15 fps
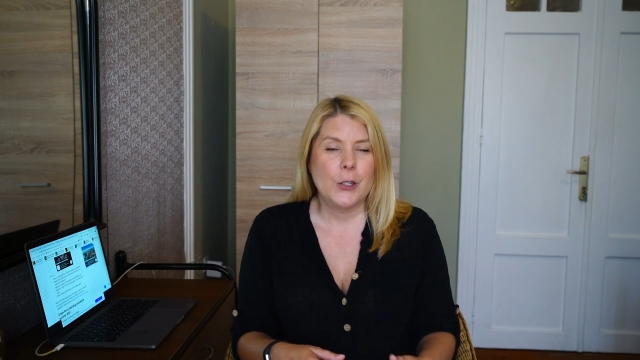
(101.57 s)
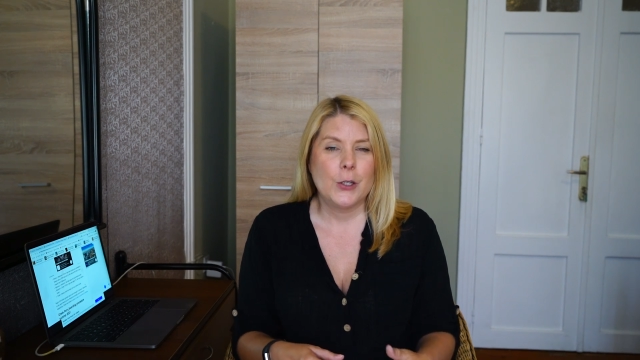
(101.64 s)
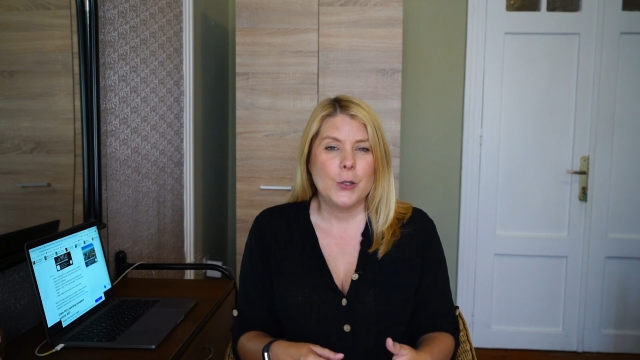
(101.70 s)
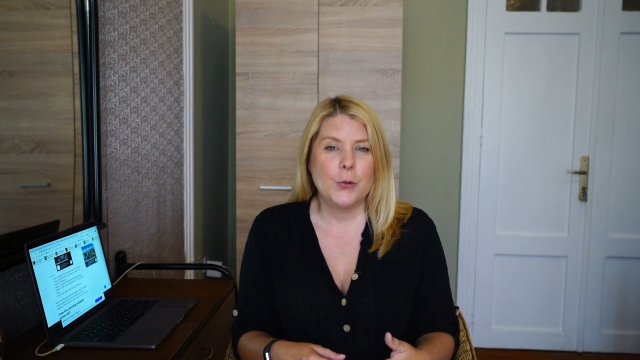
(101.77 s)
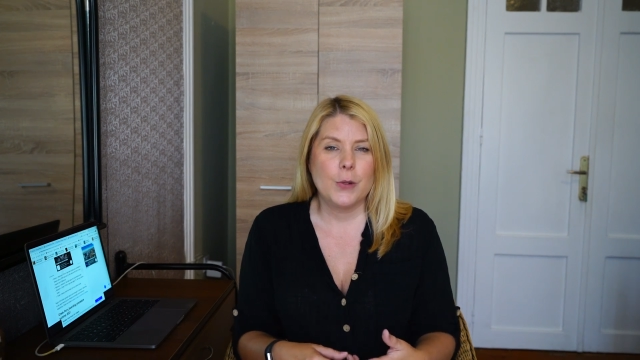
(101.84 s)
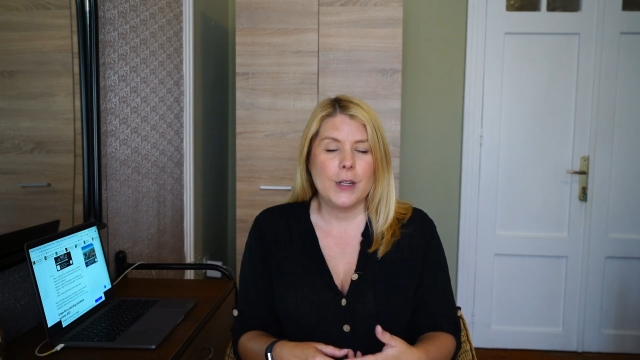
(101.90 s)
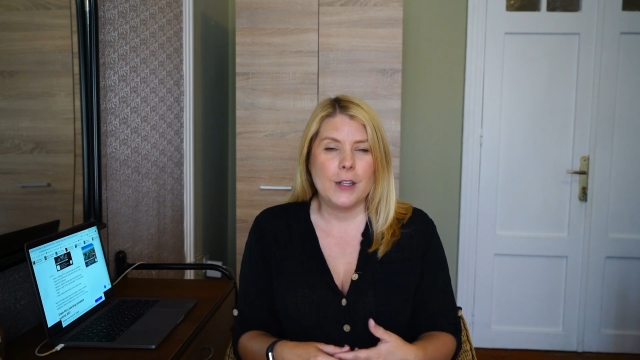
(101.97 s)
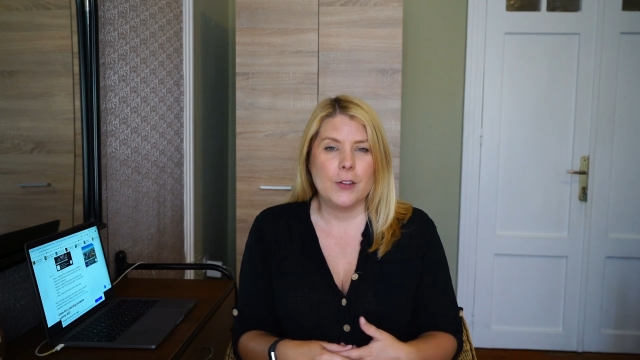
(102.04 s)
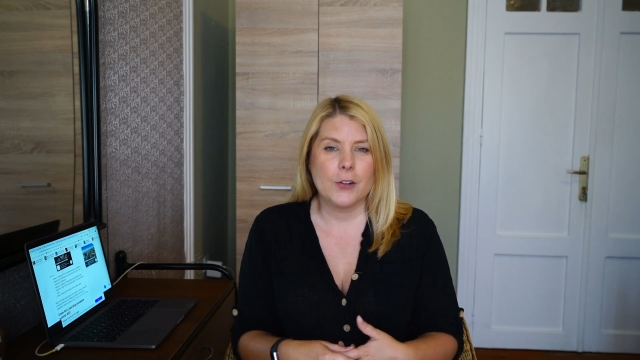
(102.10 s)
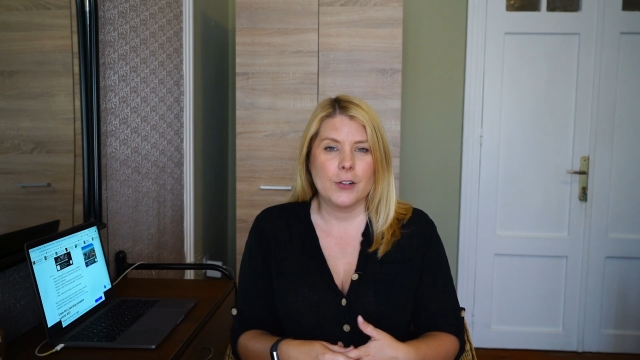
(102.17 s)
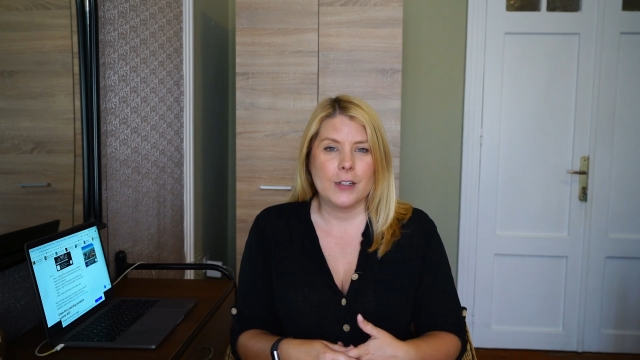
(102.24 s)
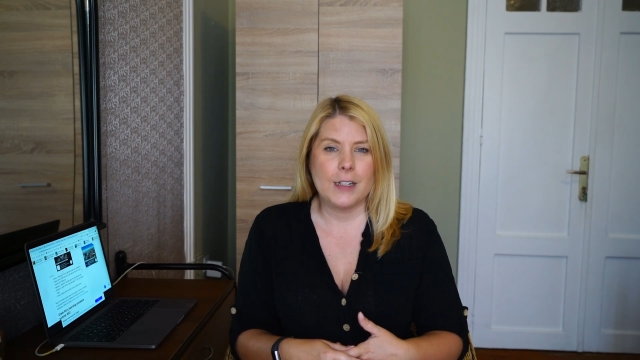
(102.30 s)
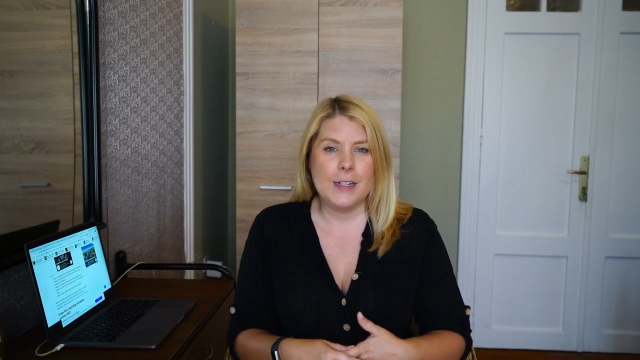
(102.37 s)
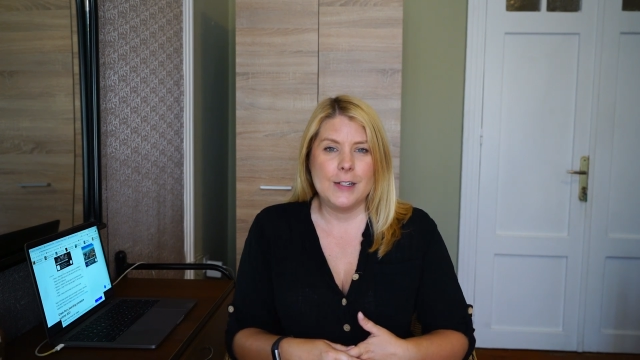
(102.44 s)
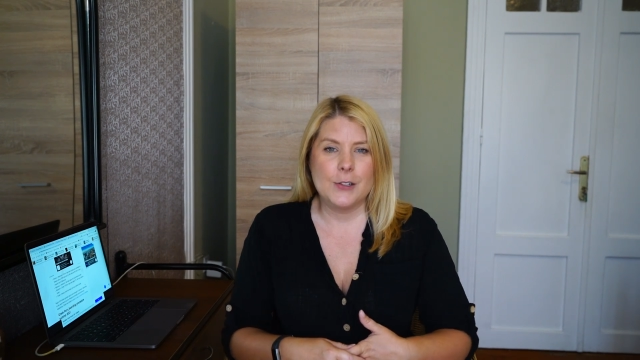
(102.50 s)
you
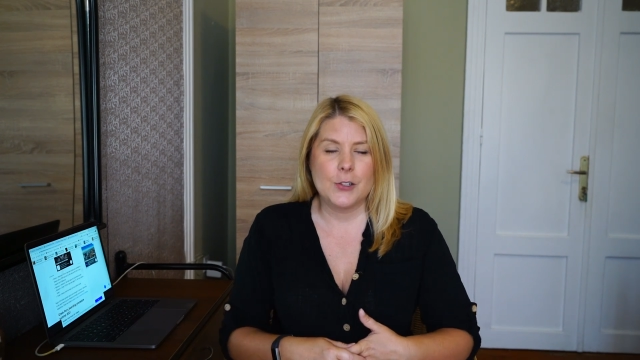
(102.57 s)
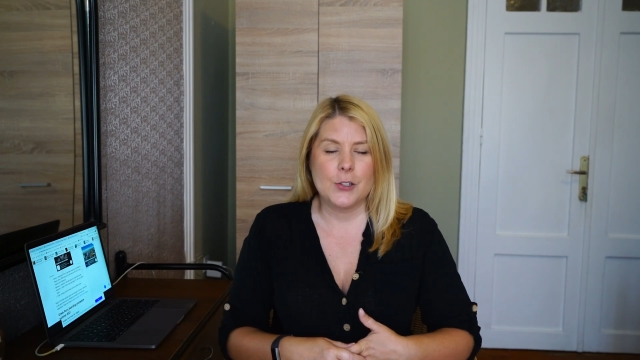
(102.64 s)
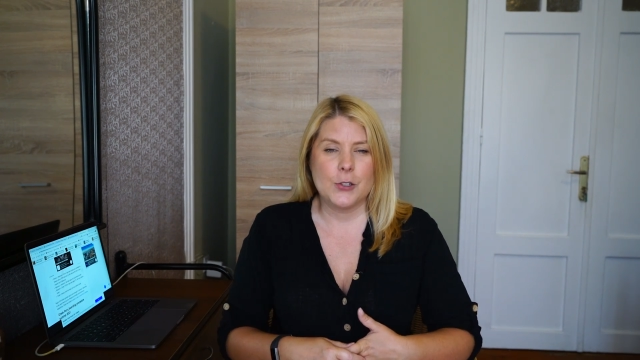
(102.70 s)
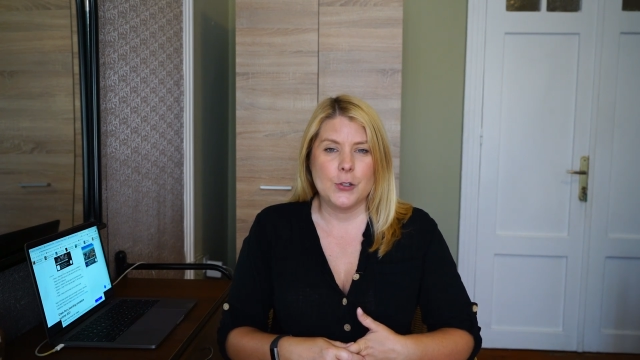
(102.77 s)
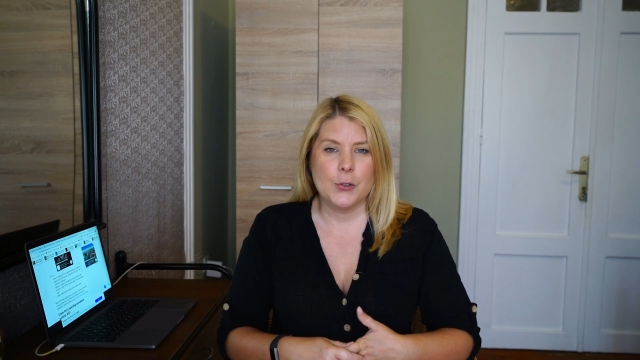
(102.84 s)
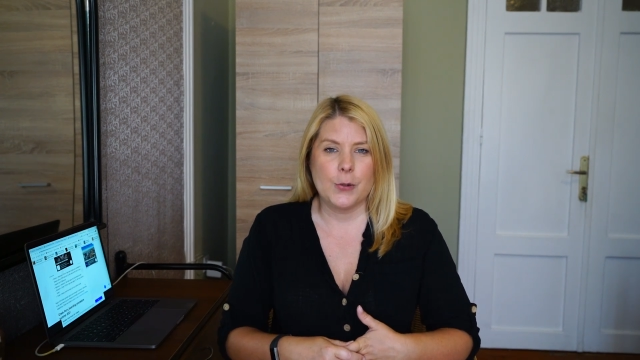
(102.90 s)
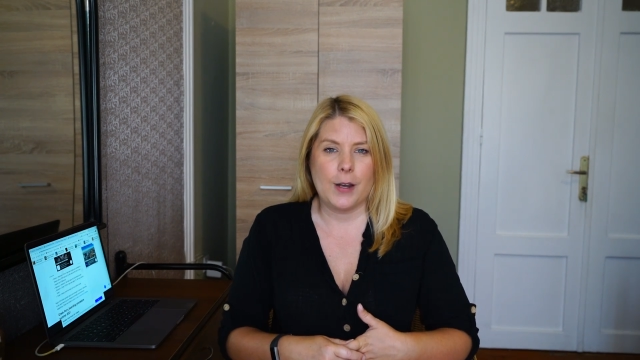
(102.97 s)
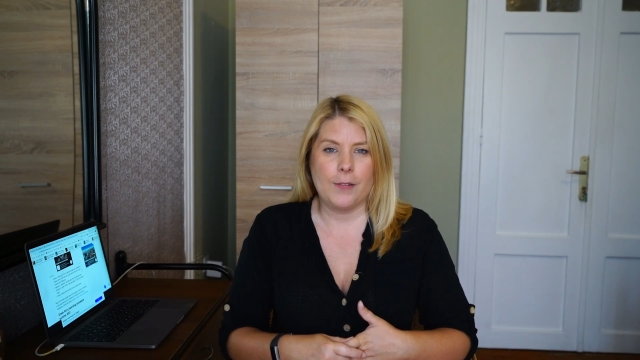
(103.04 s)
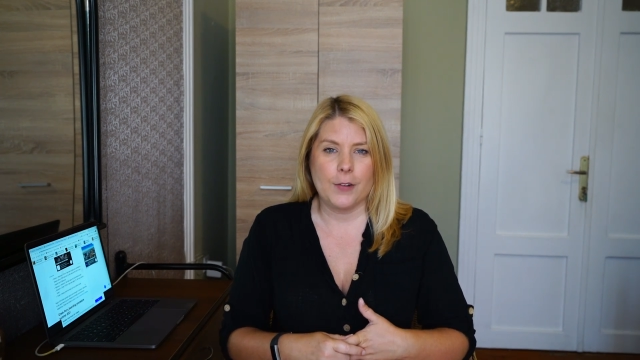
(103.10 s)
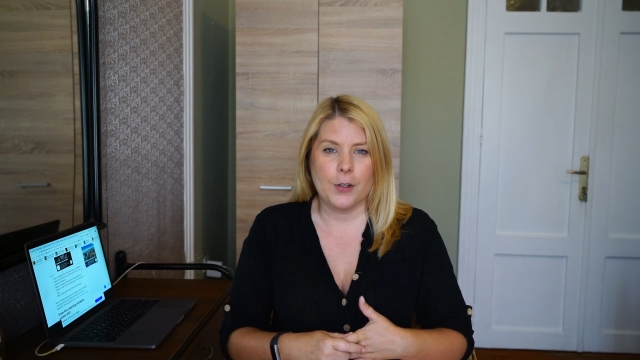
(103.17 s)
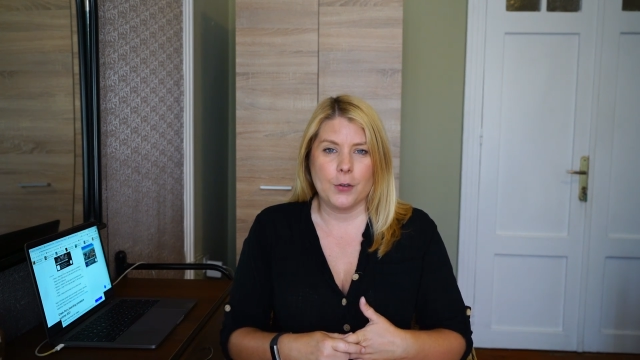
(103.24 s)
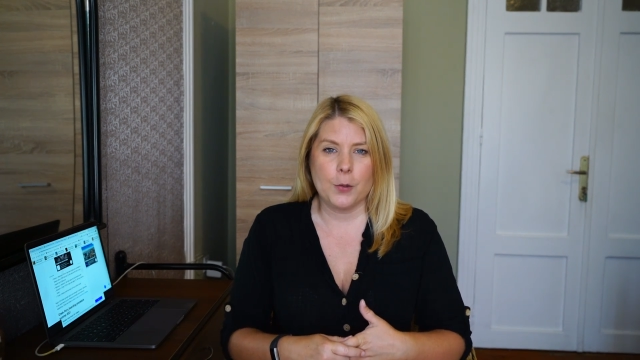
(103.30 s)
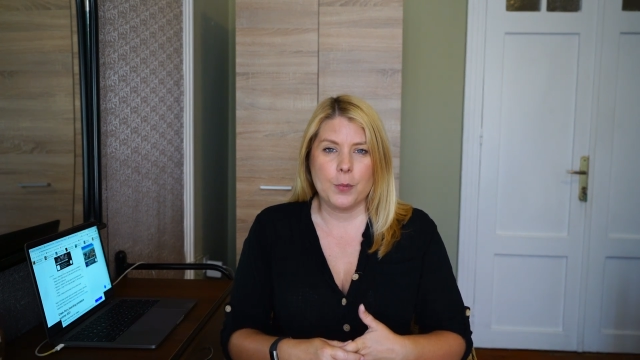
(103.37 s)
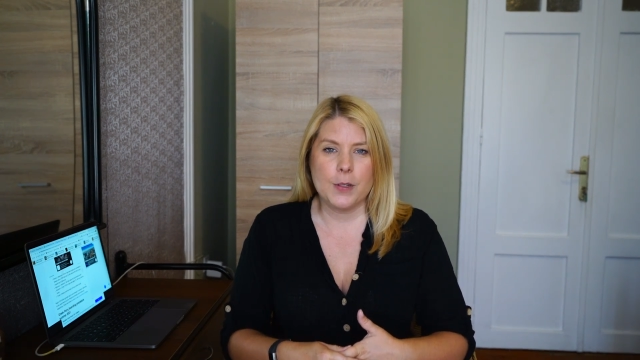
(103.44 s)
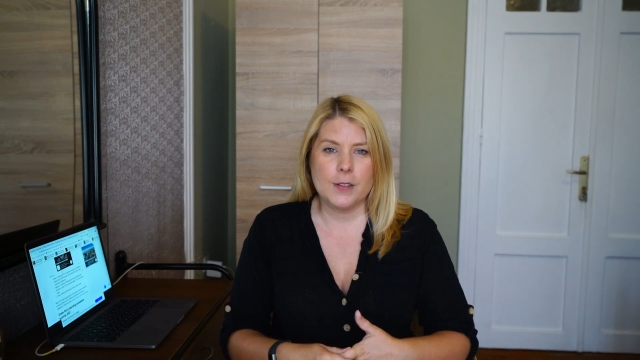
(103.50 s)
either need to have
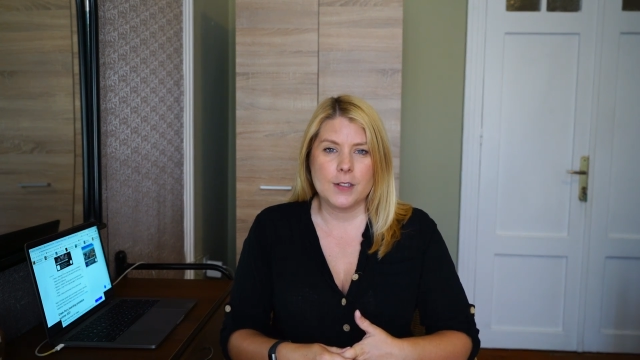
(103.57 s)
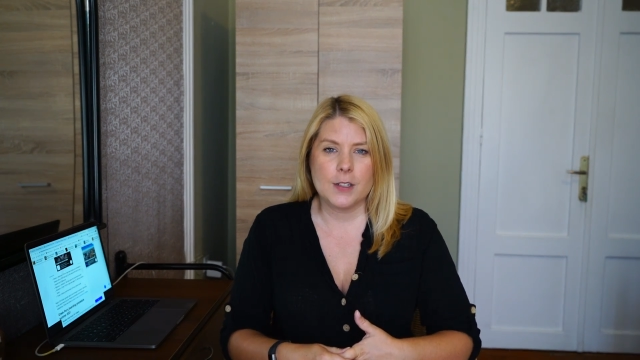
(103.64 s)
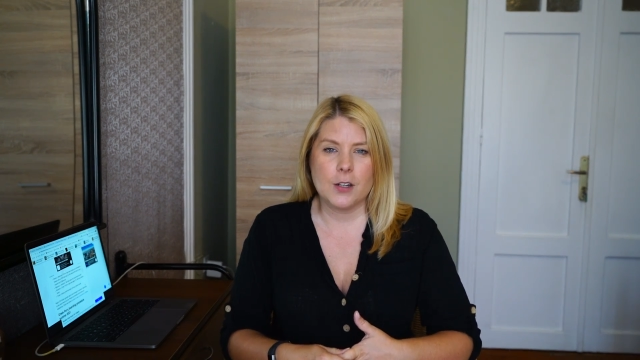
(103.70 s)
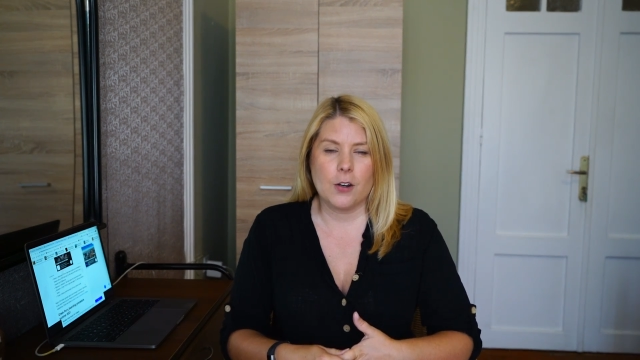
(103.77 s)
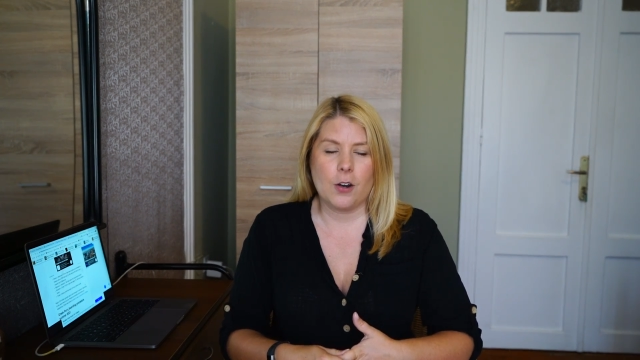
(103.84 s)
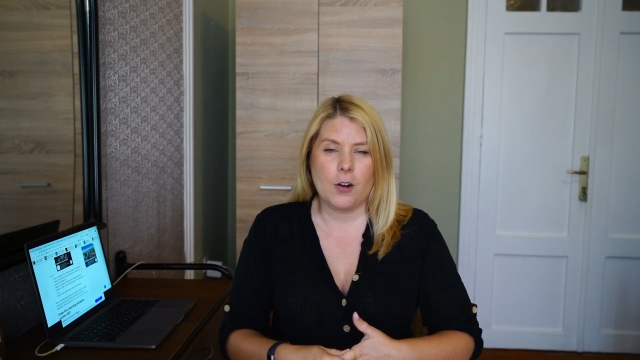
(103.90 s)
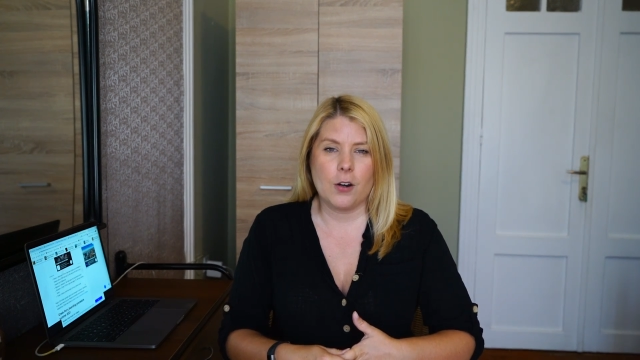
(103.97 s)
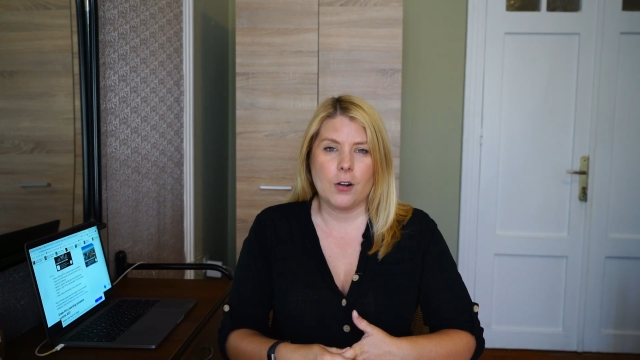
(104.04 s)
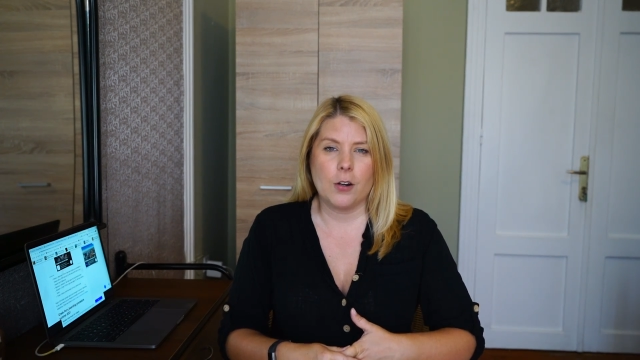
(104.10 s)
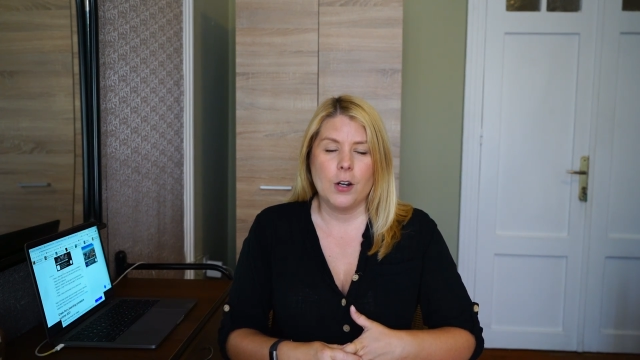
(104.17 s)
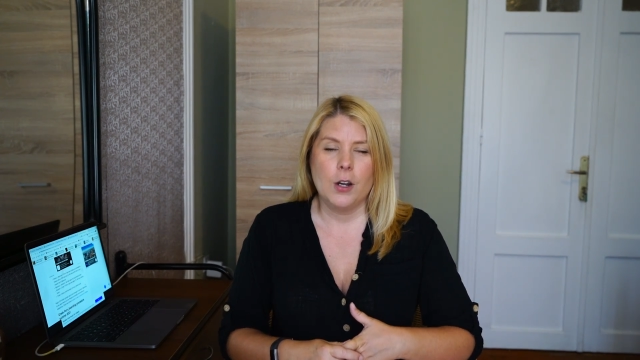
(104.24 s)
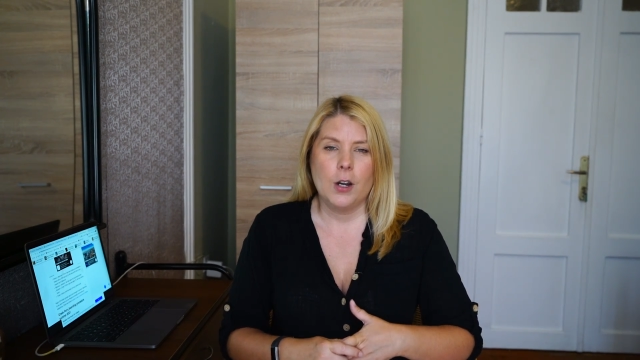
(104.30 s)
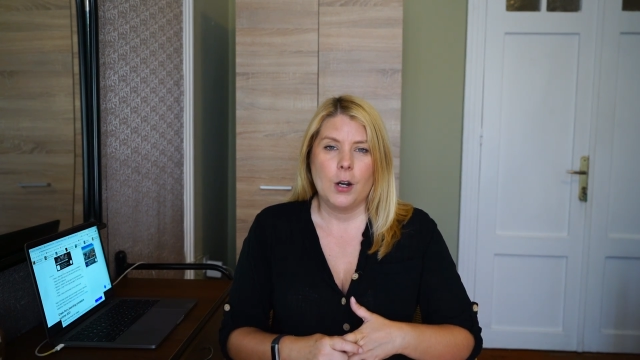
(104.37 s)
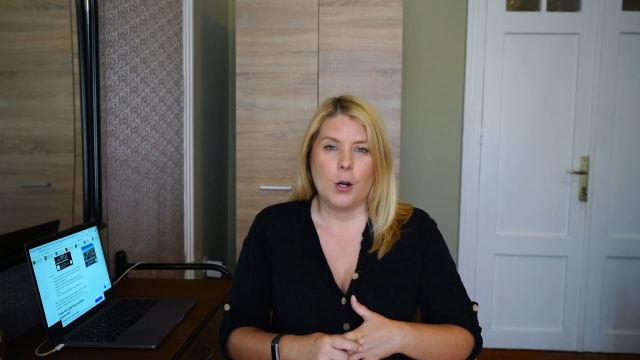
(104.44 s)
another PCR,